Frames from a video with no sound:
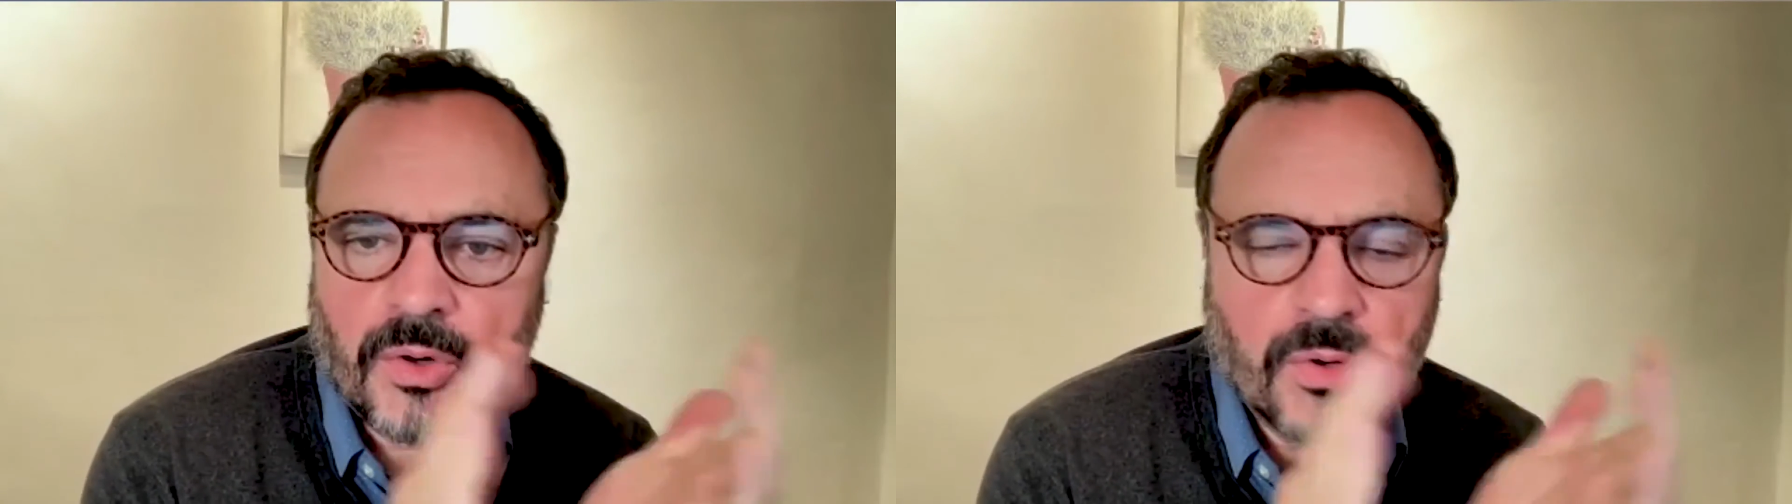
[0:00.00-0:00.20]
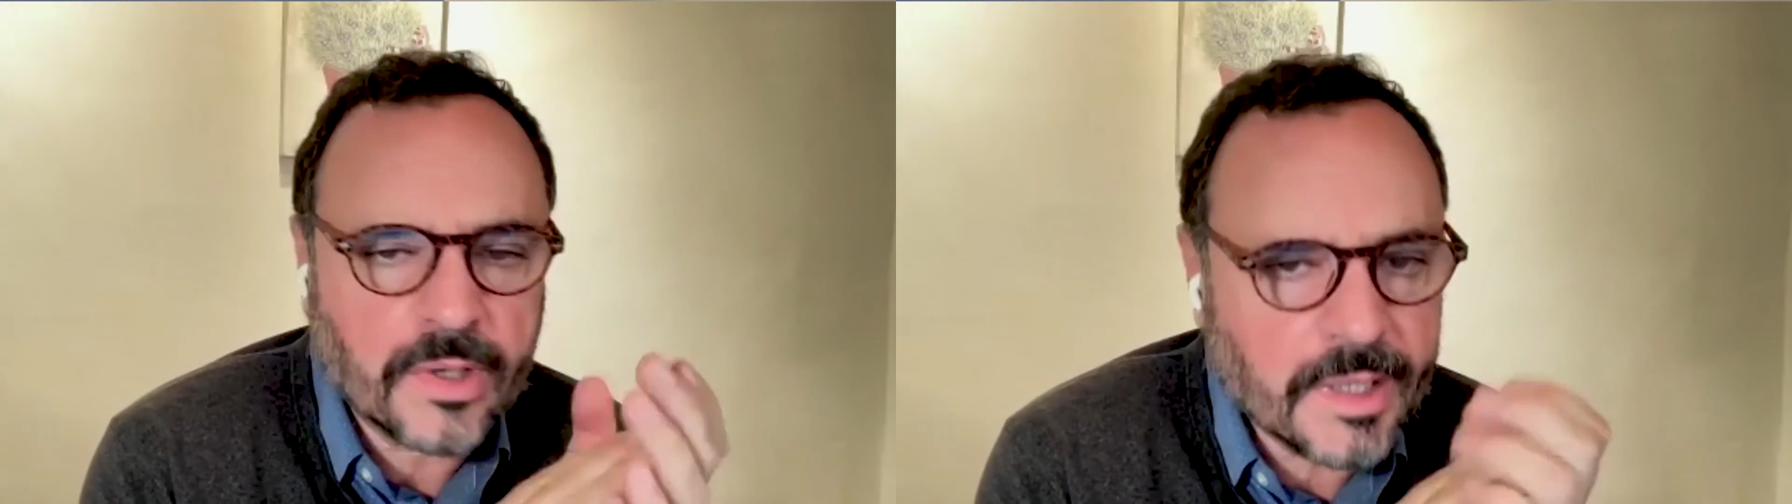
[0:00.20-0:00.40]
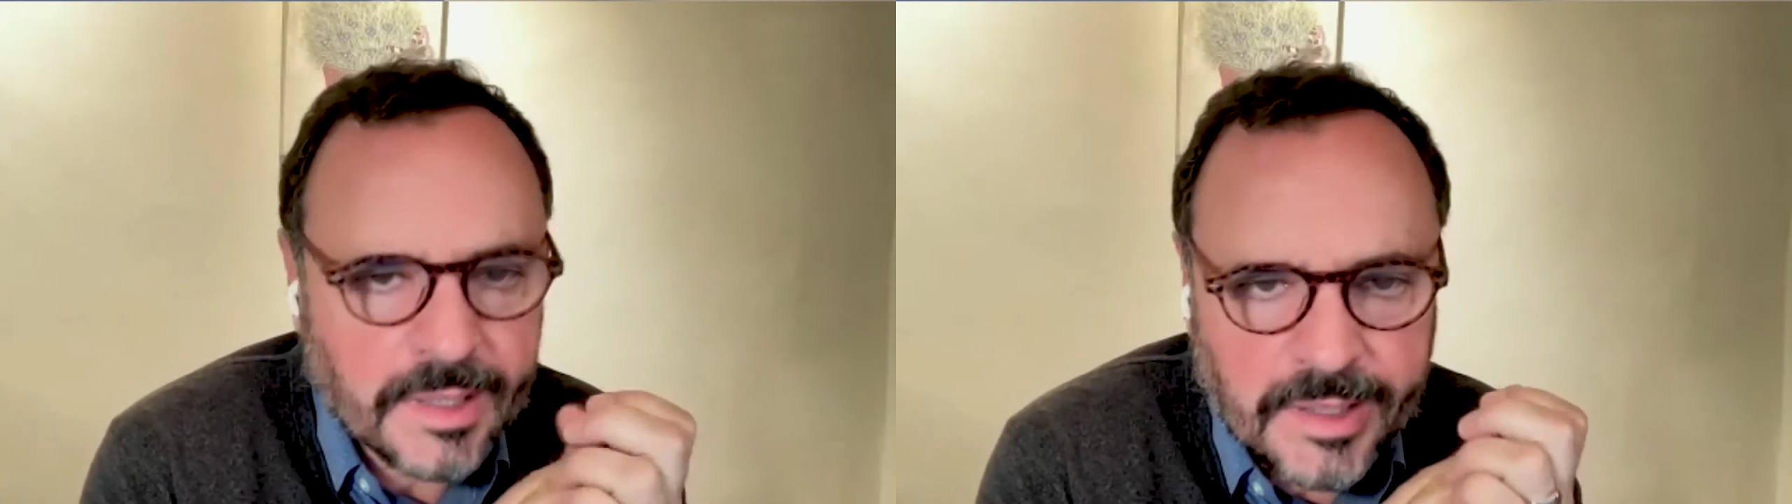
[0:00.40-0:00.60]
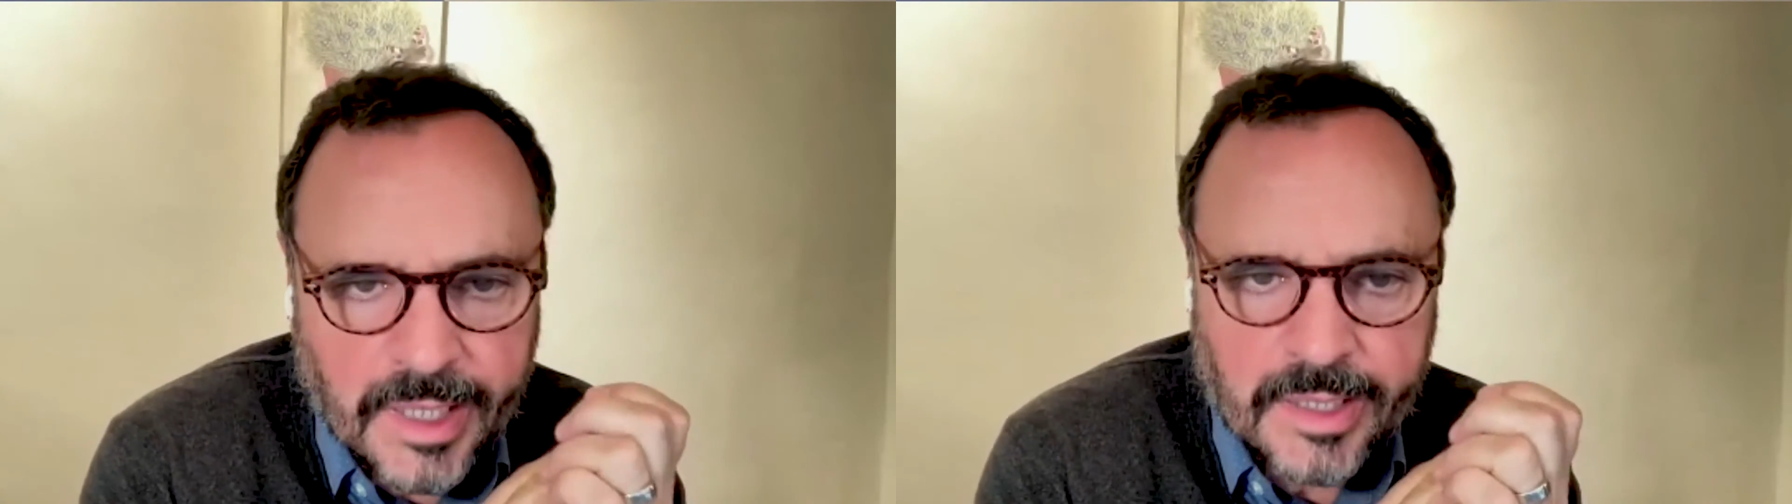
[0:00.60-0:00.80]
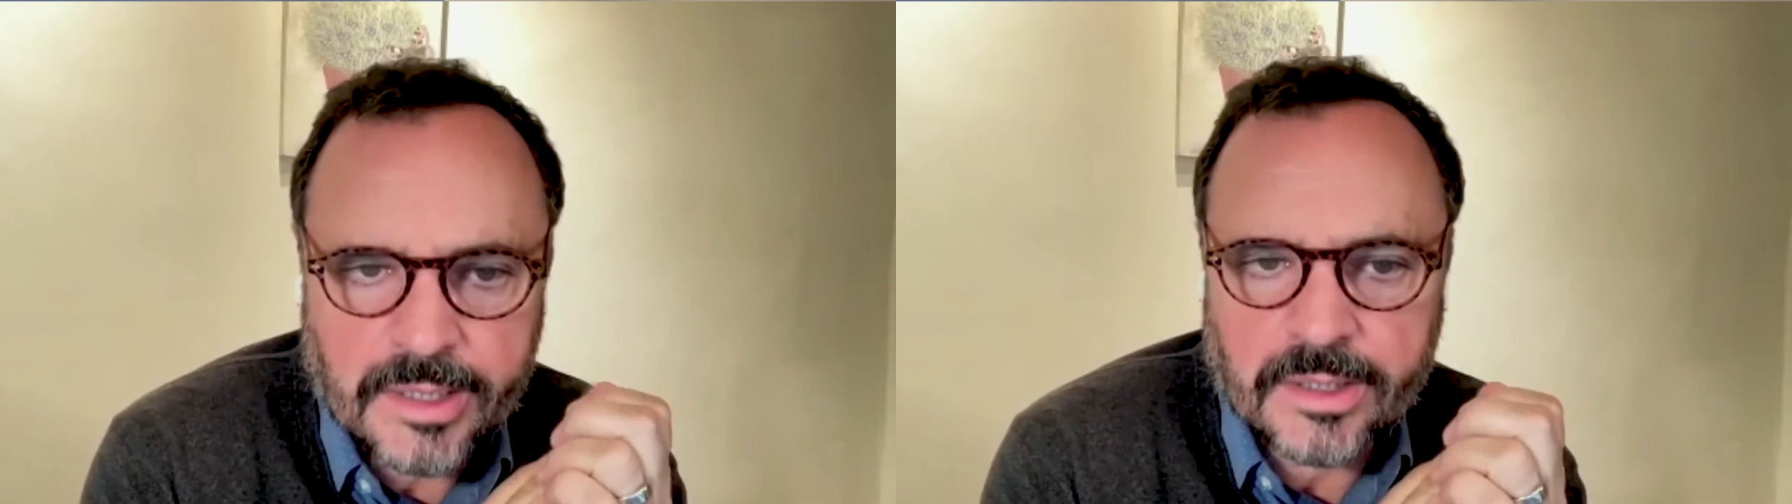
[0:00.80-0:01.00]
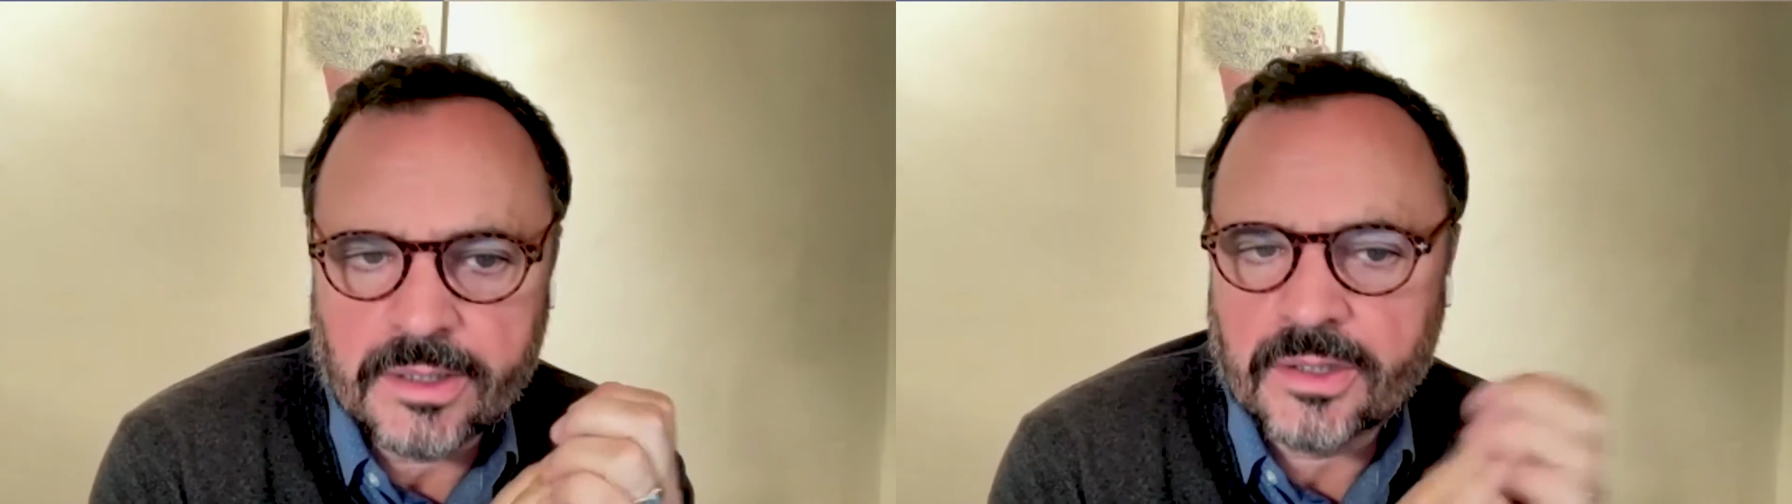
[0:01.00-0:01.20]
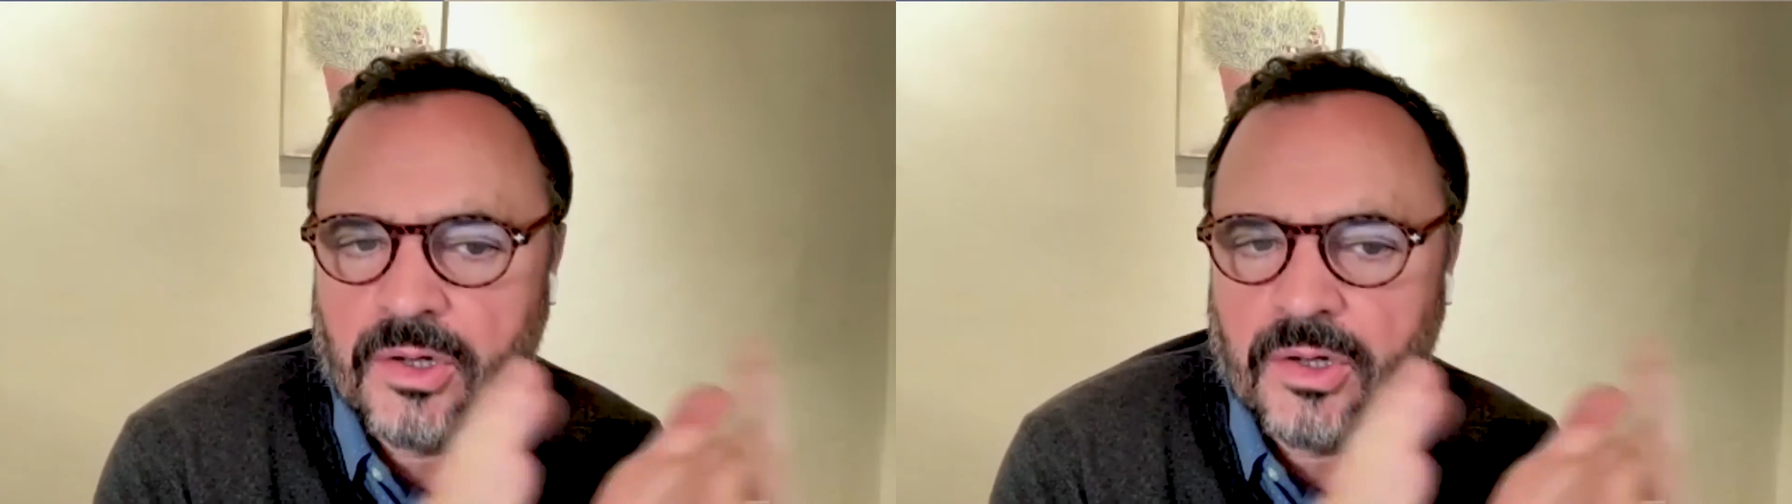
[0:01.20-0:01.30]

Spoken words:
or Canadian